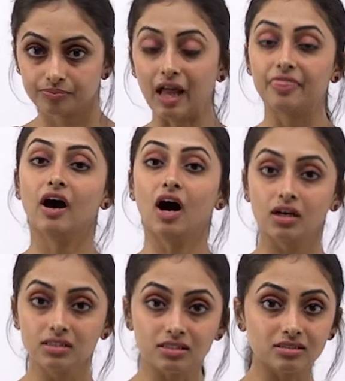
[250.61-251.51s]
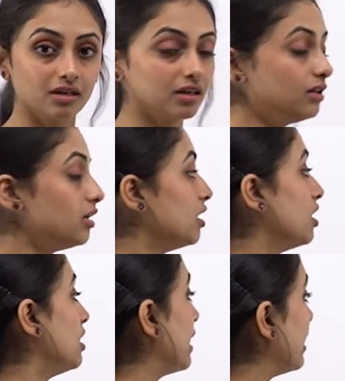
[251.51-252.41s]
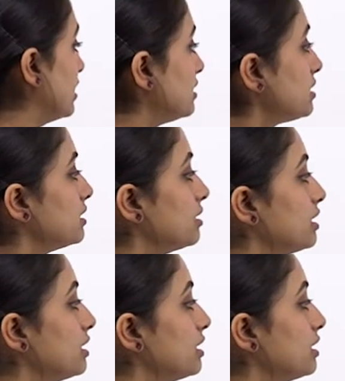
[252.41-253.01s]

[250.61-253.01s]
And the answer is,